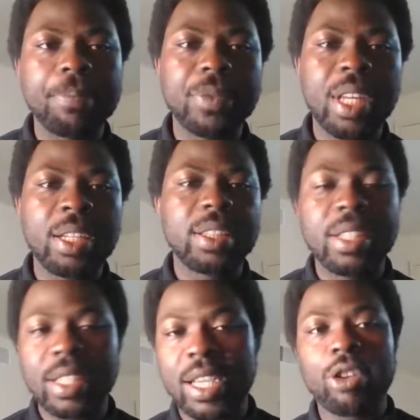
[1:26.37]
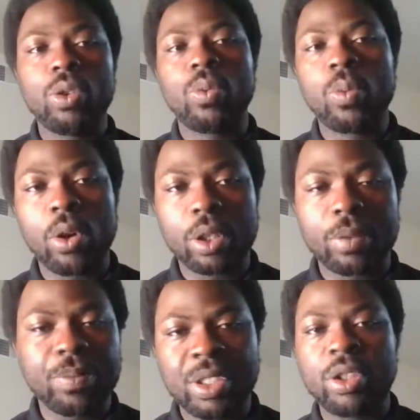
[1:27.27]
anything, they cannot work.
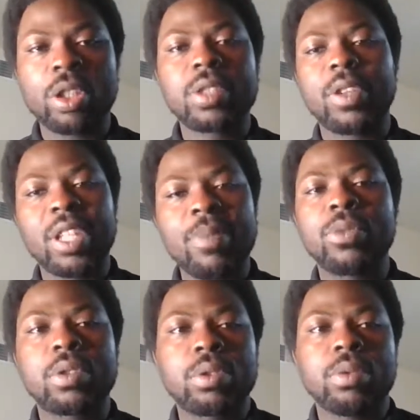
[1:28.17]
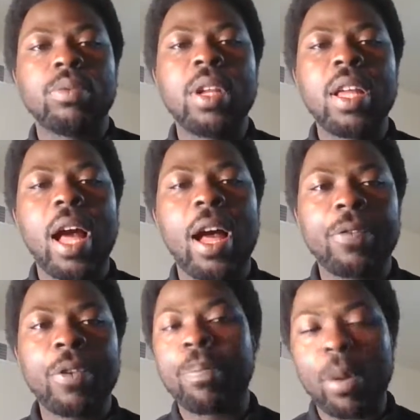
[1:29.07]
It's just for them to,
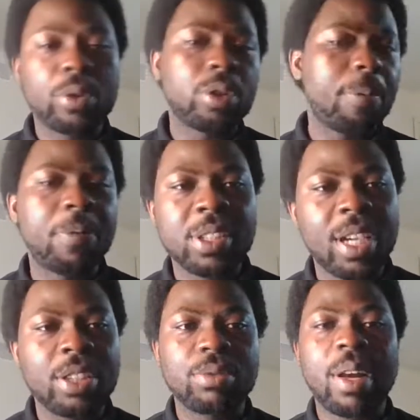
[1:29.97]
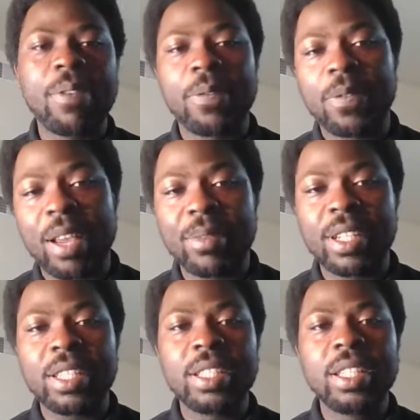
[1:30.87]
the purpose of the visa is to have the
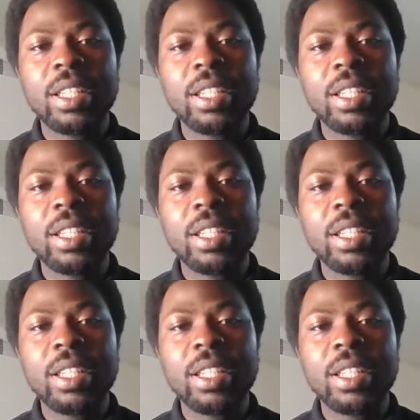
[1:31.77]
family